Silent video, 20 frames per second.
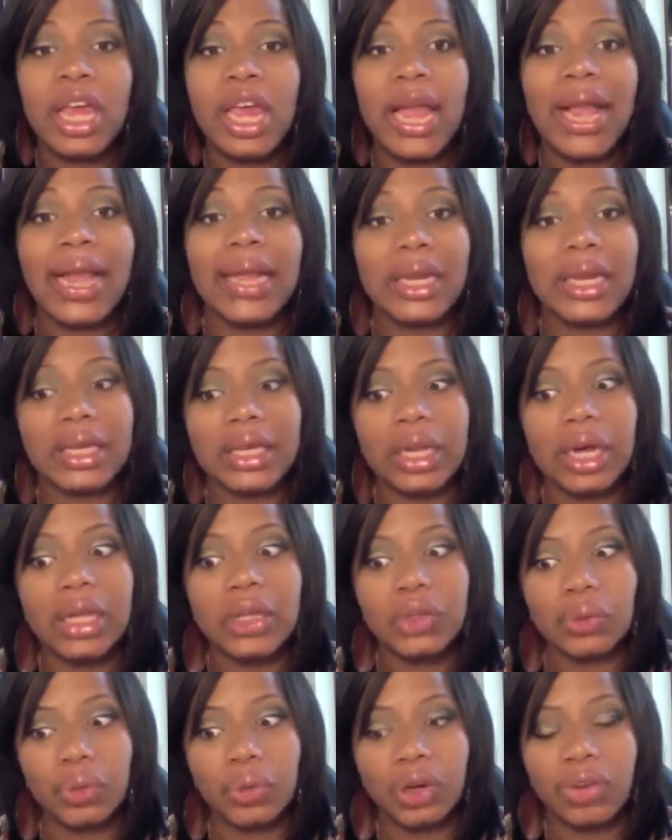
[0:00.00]
and it
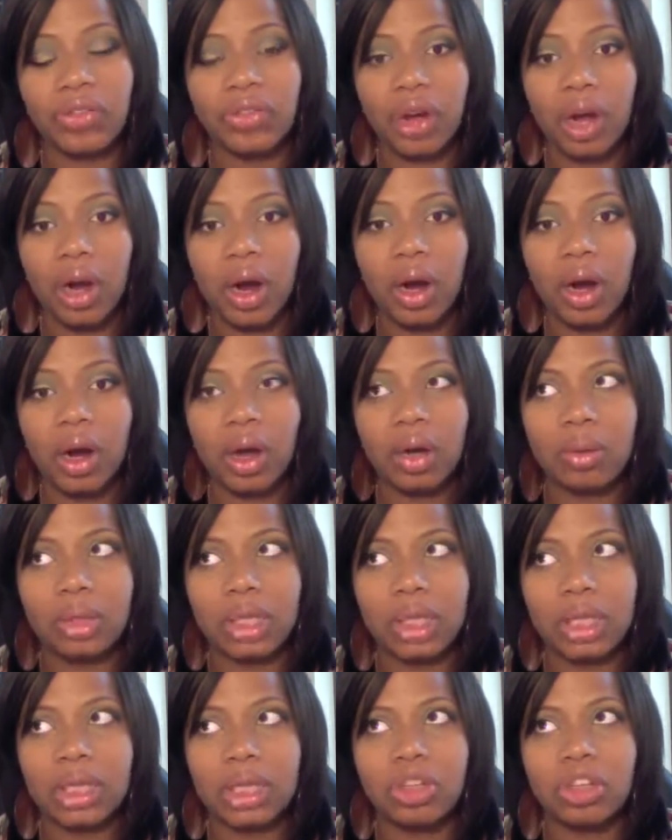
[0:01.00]
does work for her
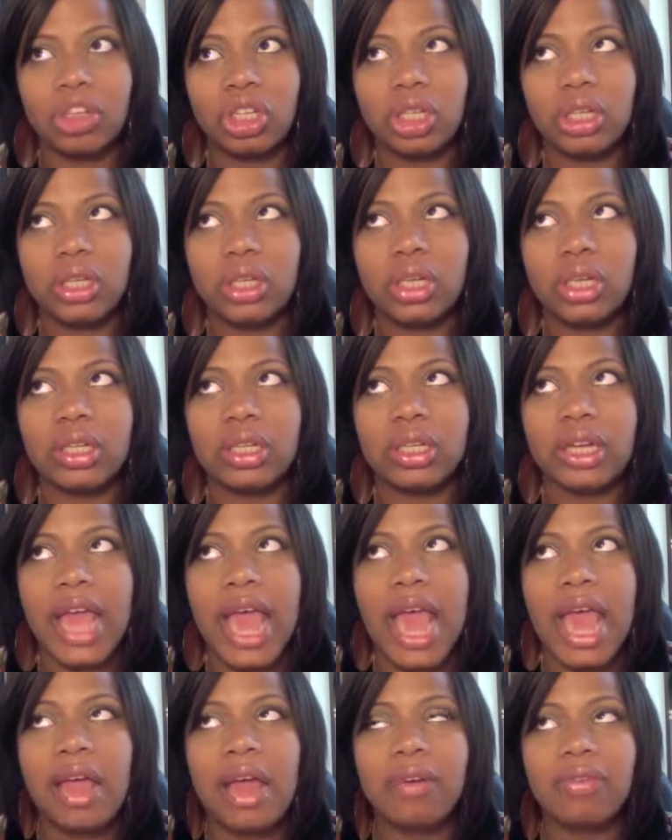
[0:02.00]
because she doesn't
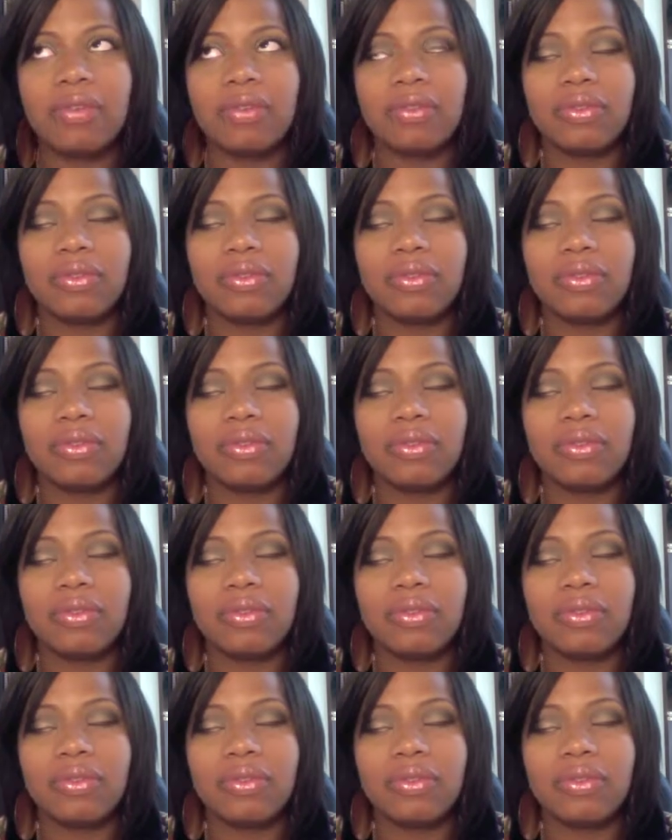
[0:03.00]
have